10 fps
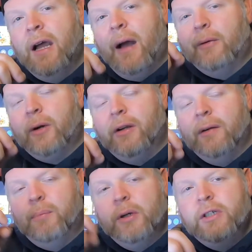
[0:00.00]
I would greatly
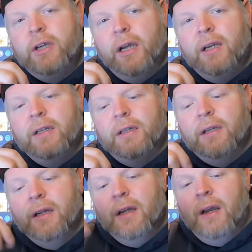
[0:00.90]
appreciate it.
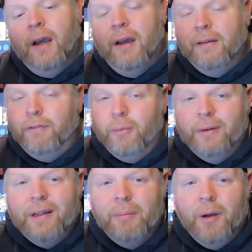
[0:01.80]
If you
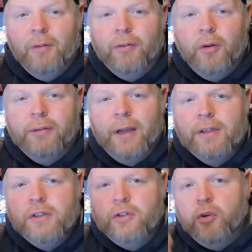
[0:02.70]
ring that bell for notifications,